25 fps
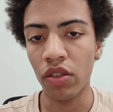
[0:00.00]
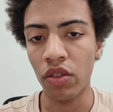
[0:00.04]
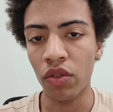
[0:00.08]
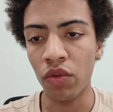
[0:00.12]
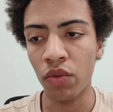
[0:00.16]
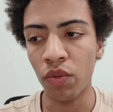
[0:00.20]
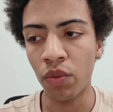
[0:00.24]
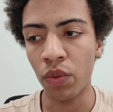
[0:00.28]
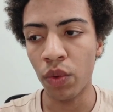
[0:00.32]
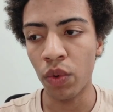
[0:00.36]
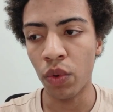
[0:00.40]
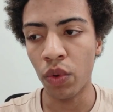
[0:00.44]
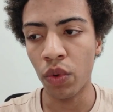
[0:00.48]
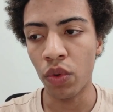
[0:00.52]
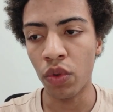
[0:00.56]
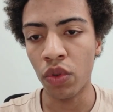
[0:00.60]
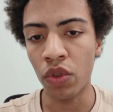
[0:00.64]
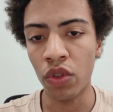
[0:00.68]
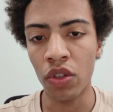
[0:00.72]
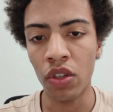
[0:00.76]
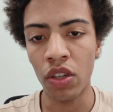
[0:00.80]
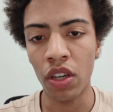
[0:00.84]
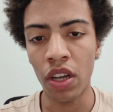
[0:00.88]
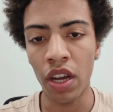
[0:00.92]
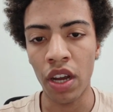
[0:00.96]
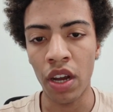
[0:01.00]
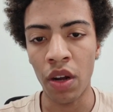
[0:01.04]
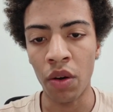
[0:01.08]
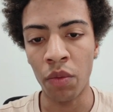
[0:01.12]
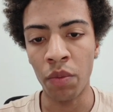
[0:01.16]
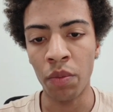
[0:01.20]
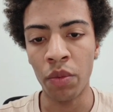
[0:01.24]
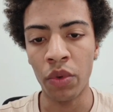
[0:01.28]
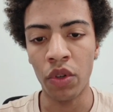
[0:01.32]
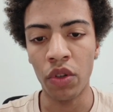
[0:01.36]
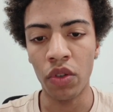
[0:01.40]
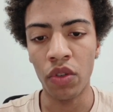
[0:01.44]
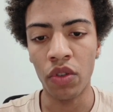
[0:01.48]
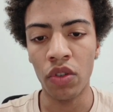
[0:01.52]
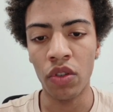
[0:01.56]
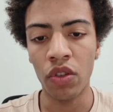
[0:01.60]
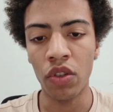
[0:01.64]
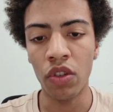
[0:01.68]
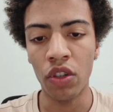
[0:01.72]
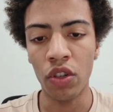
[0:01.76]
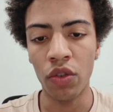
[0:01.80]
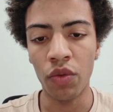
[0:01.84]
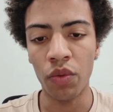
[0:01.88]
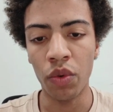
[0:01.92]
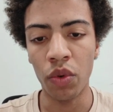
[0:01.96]
truth output,
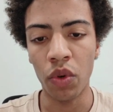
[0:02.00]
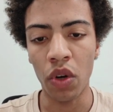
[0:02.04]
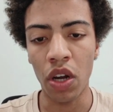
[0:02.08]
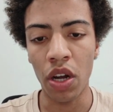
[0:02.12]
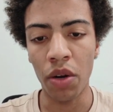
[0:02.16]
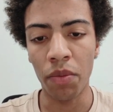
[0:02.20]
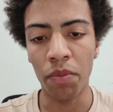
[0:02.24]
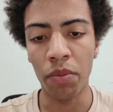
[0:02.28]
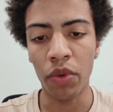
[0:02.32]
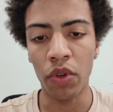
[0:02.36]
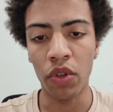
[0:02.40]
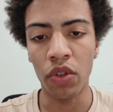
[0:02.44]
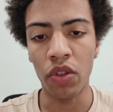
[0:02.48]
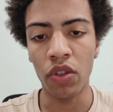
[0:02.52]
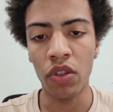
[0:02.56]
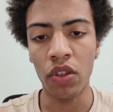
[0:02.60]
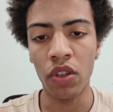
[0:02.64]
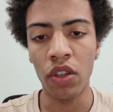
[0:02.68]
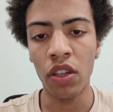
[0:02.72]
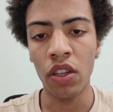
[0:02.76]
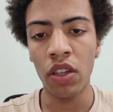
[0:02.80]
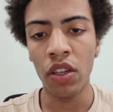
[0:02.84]
the true output.